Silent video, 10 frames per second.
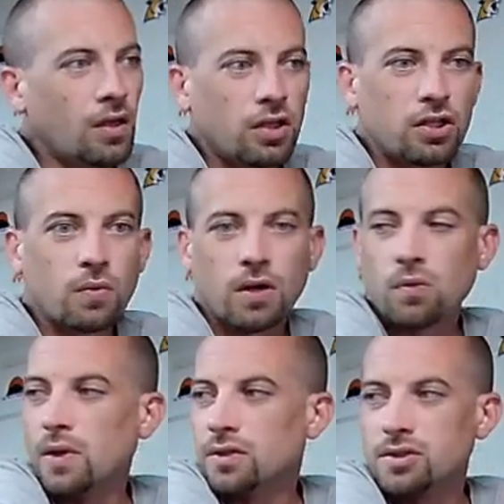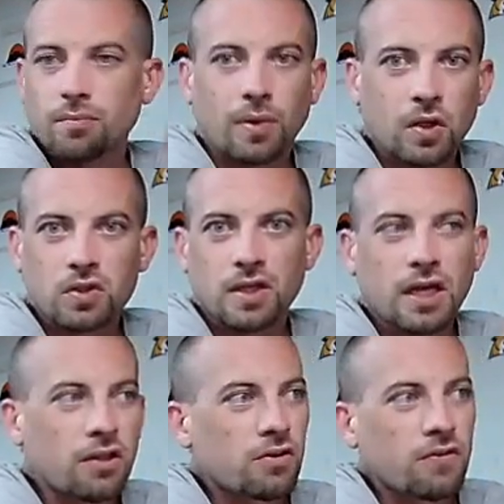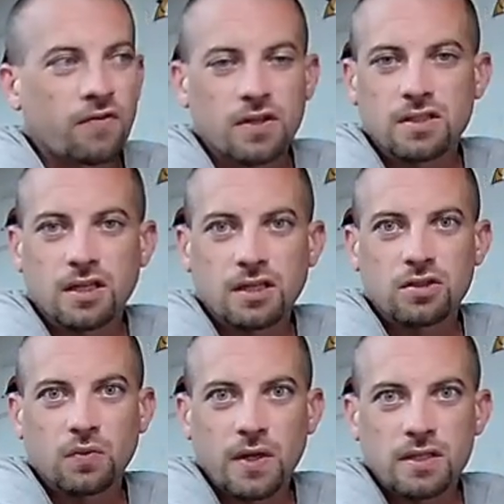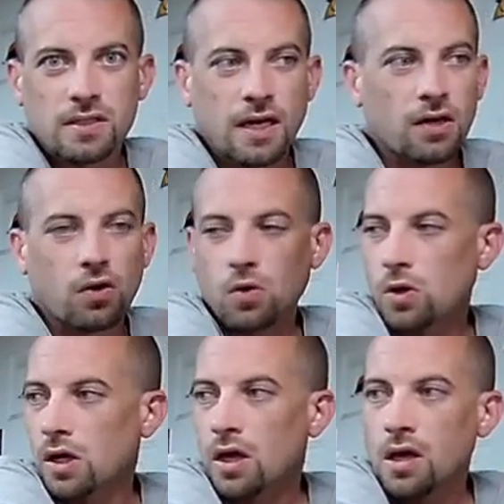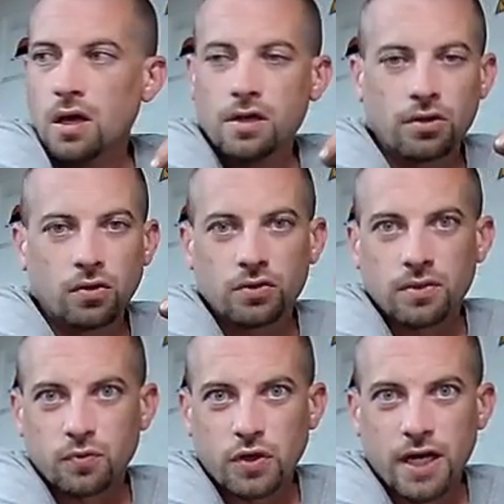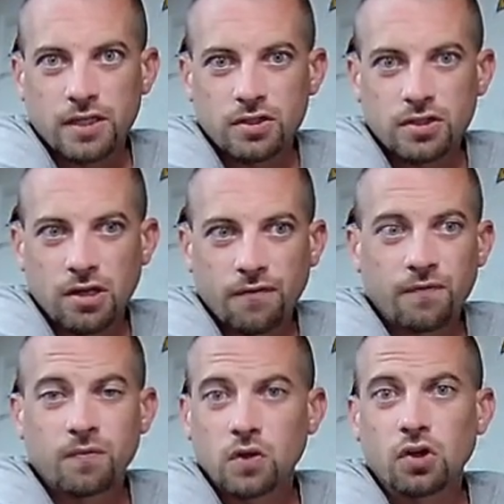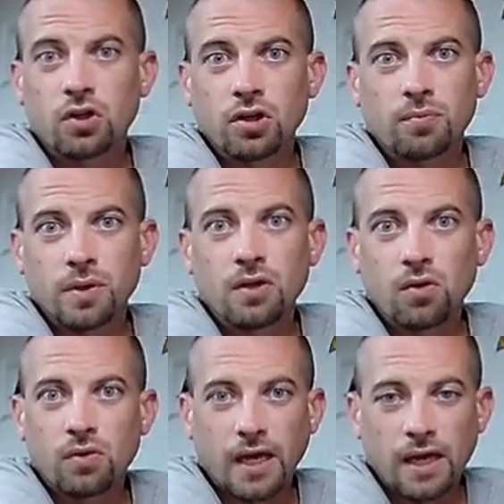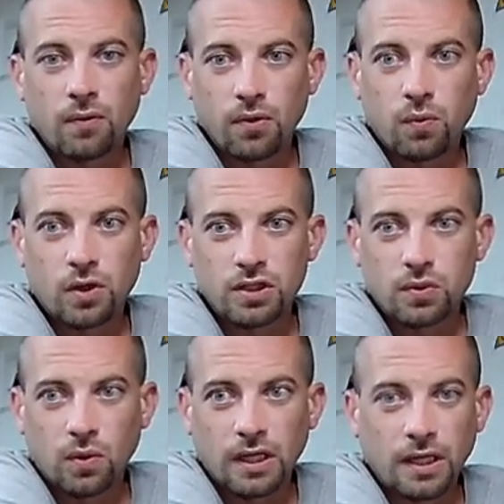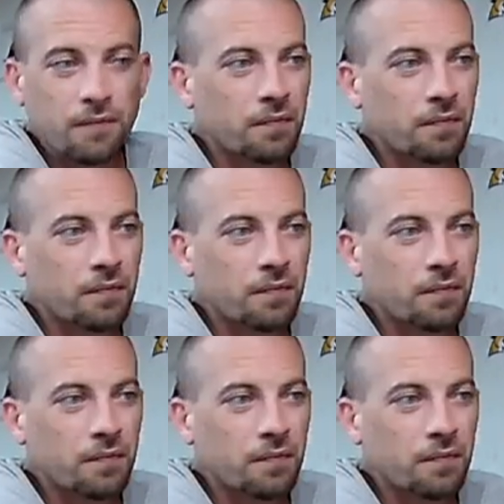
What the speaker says: You want to weld some parts together to fix the kid's swing set or, you know, some tractor stuff, you're going to be okay with 120.